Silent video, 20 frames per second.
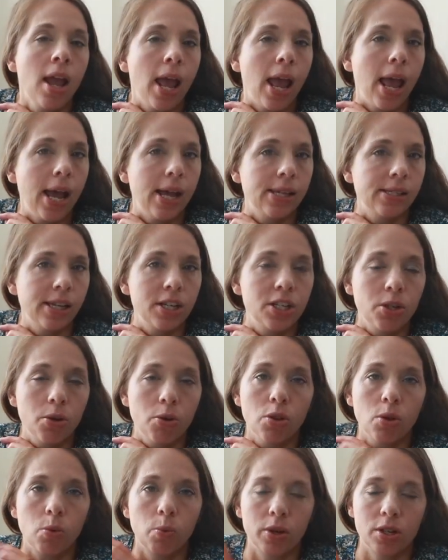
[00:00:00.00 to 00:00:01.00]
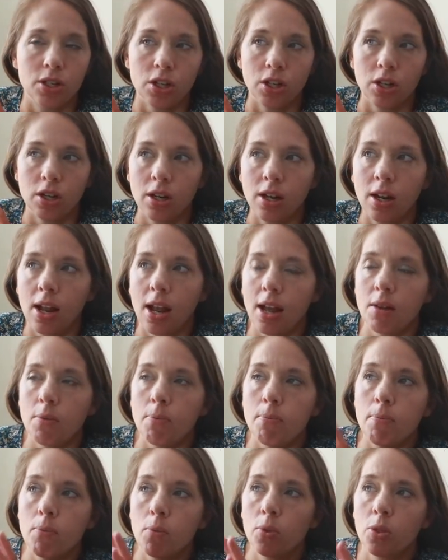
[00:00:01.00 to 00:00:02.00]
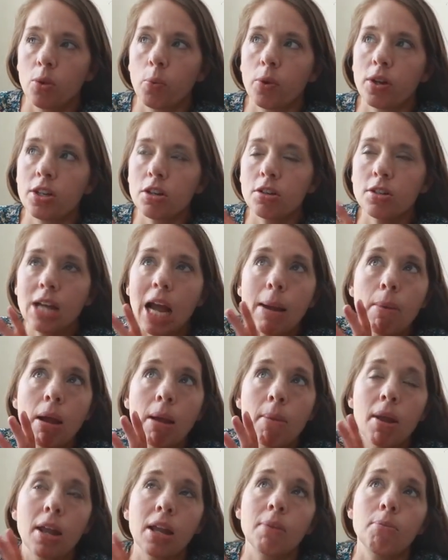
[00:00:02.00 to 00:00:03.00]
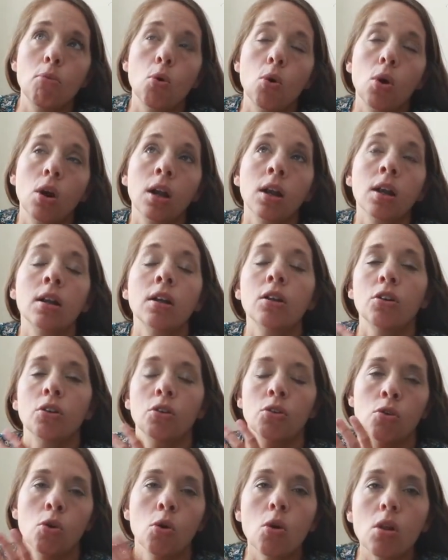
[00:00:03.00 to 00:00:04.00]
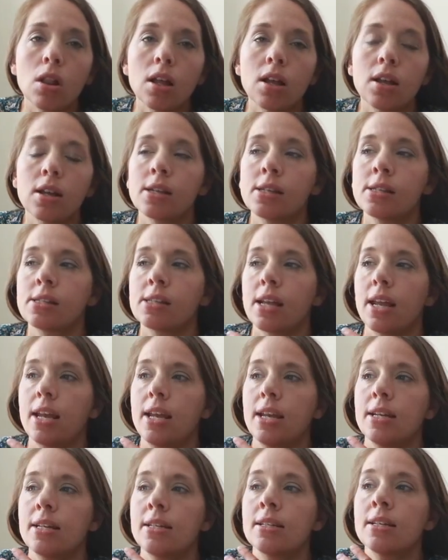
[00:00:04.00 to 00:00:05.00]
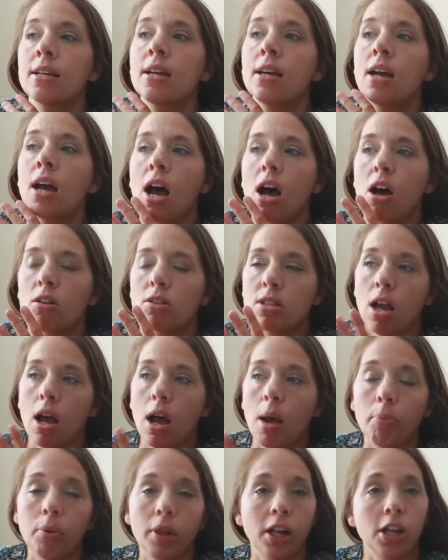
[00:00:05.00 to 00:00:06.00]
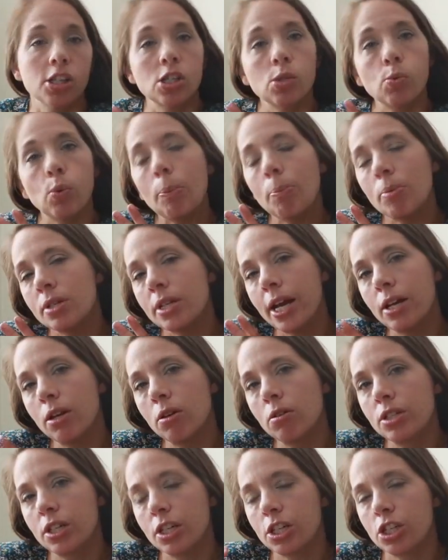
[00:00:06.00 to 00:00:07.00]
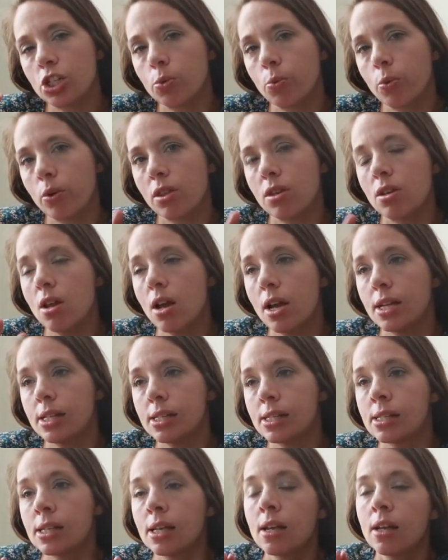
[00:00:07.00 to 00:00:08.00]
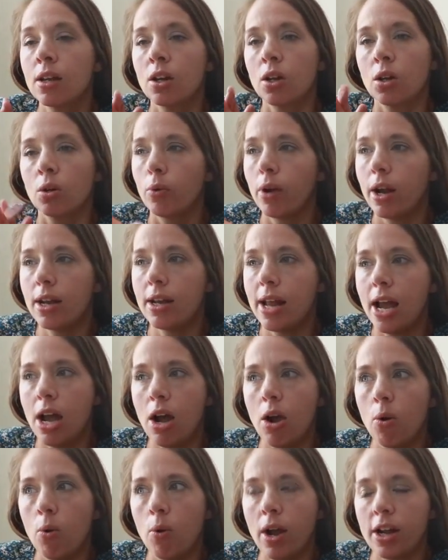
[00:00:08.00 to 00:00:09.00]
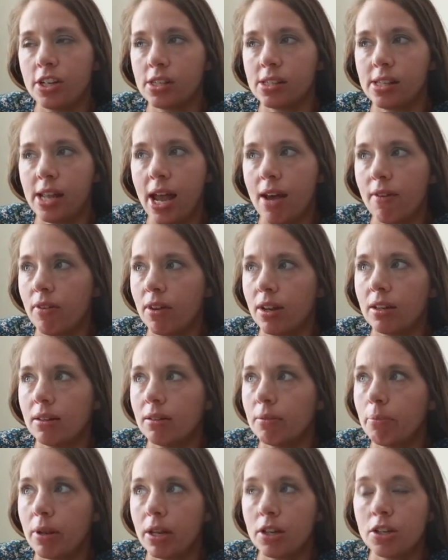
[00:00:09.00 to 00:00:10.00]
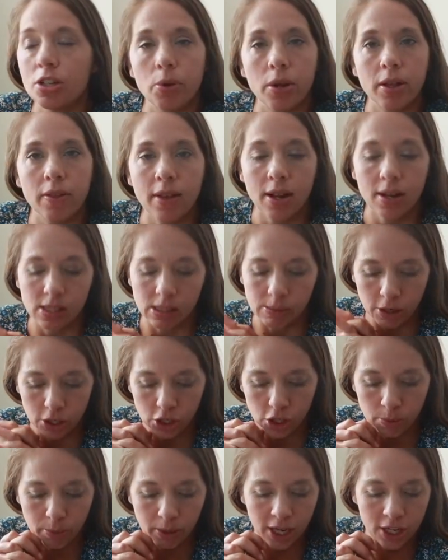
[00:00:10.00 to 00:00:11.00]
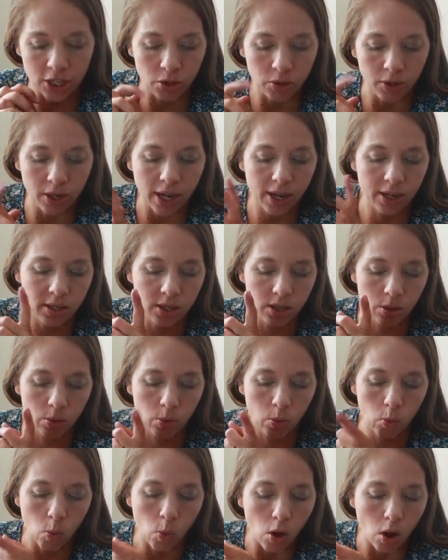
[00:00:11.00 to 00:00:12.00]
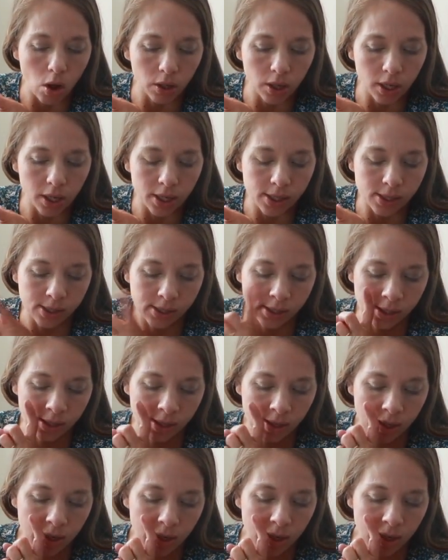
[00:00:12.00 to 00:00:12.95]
as I do in the winter. In the winter time, I make more granolas and I'll top like a sweet potato dish with nuts. Right now, I just haven't been doing that as much, but I do get walnuts